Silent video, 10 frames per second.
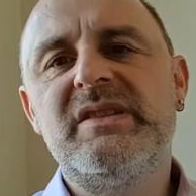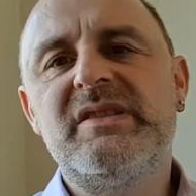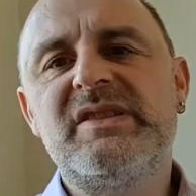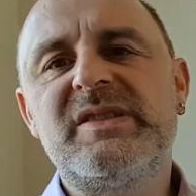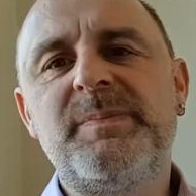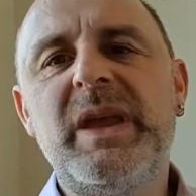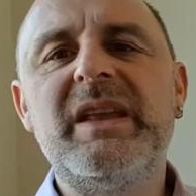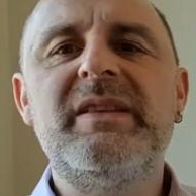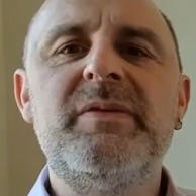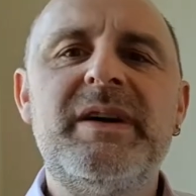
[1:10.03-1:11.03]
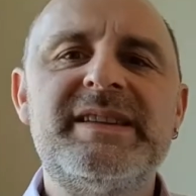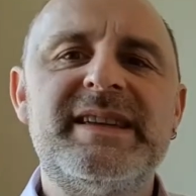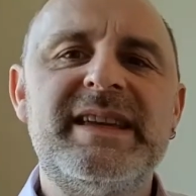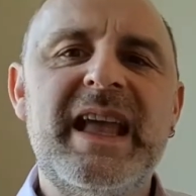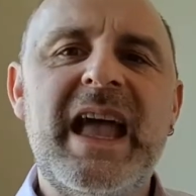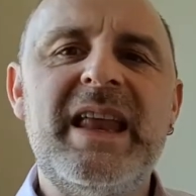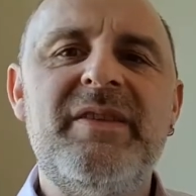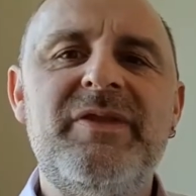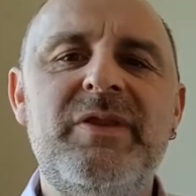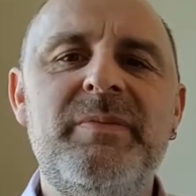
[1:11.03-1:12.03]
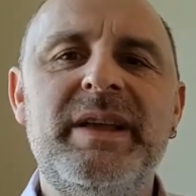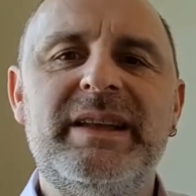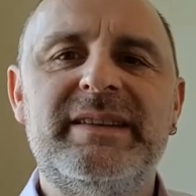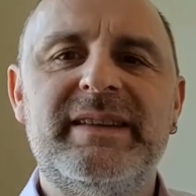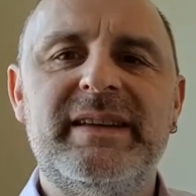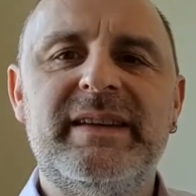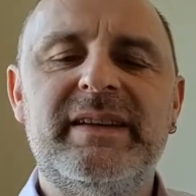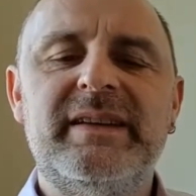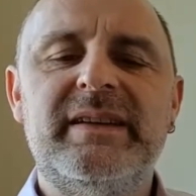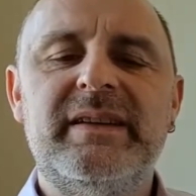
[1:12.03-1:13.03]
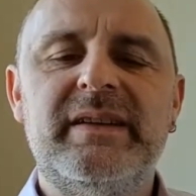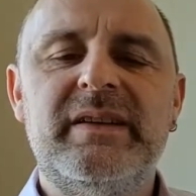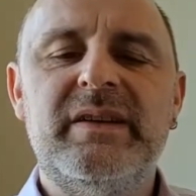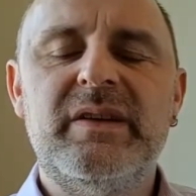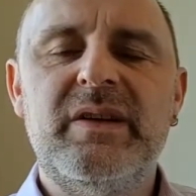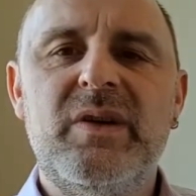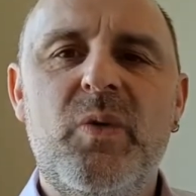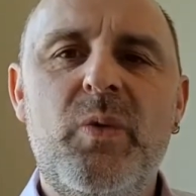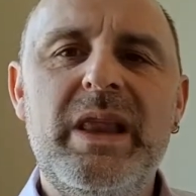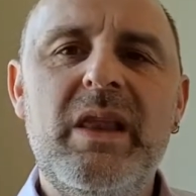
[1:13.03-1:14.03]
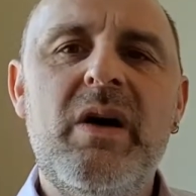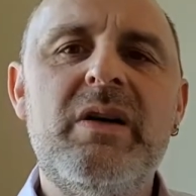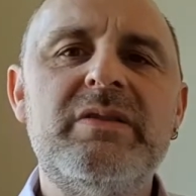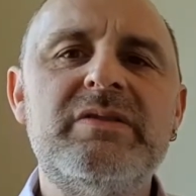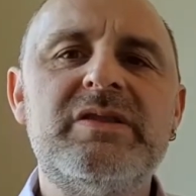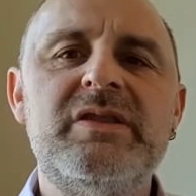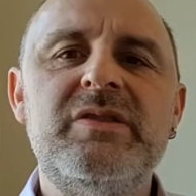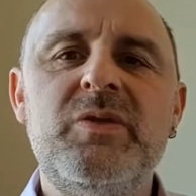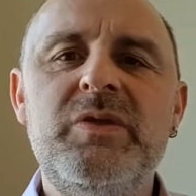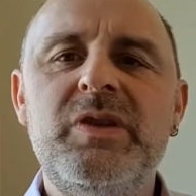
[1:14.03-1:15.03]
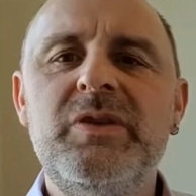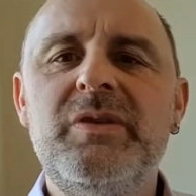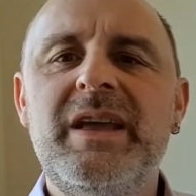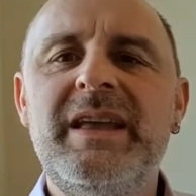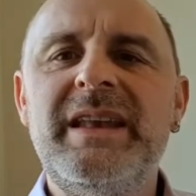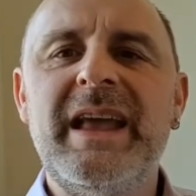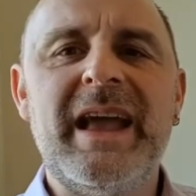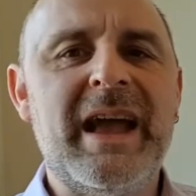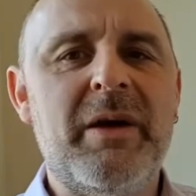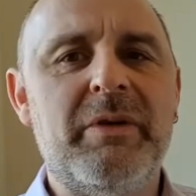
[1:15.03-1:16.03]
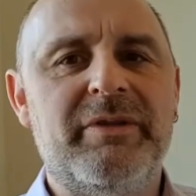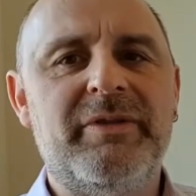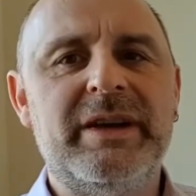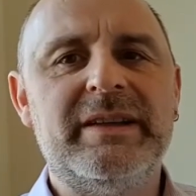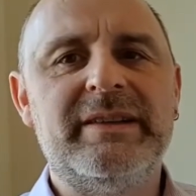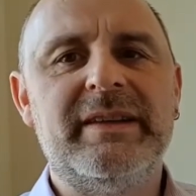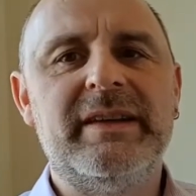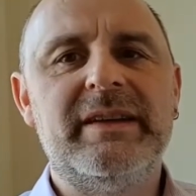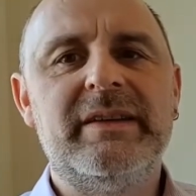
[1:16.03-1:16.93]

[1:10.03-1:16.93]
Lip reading: Speak to us again of humility. We long to know you in our frailty.